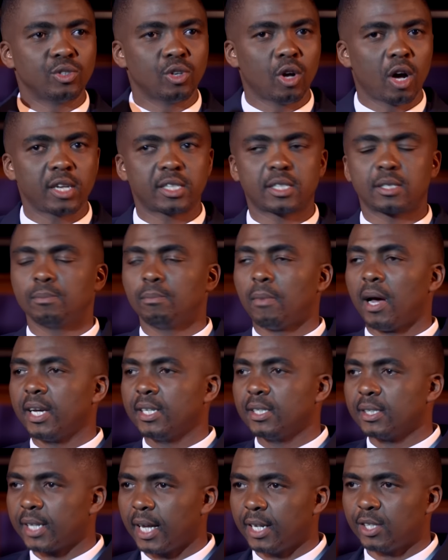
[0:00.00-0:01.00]
not my
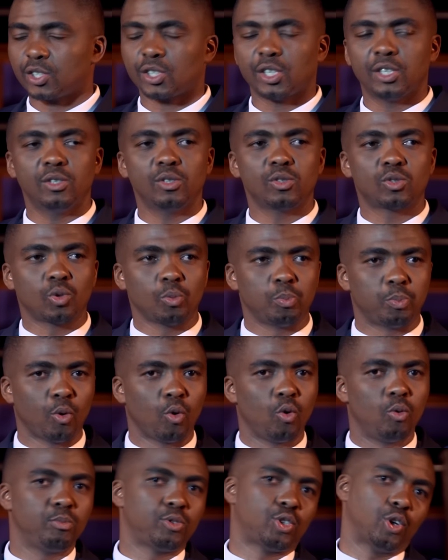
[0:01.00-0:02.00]
intention to
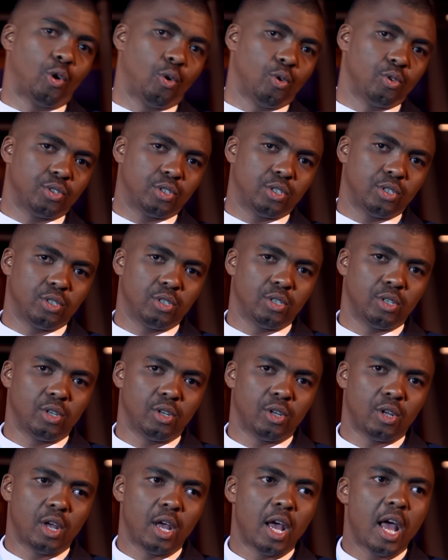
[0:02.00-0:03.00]
boo Sholos.
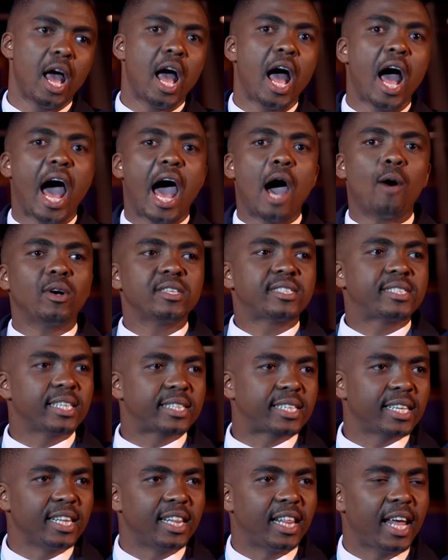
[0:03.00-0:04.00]
I was
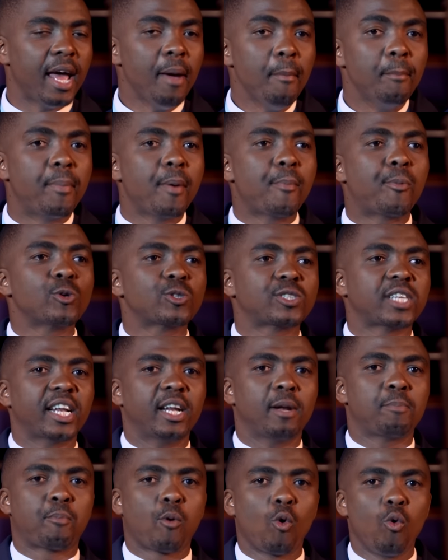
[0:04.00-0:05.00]
sitting there, people
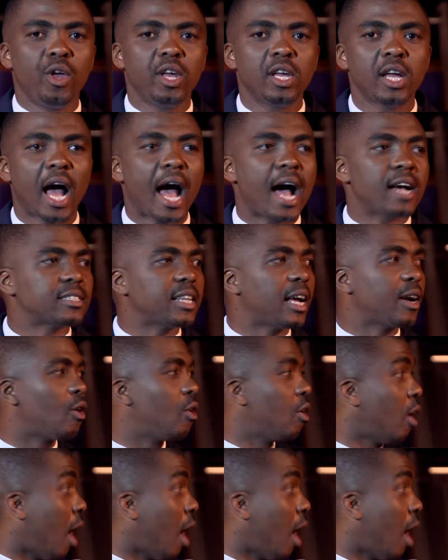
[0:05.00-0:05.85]
started booing. I was like,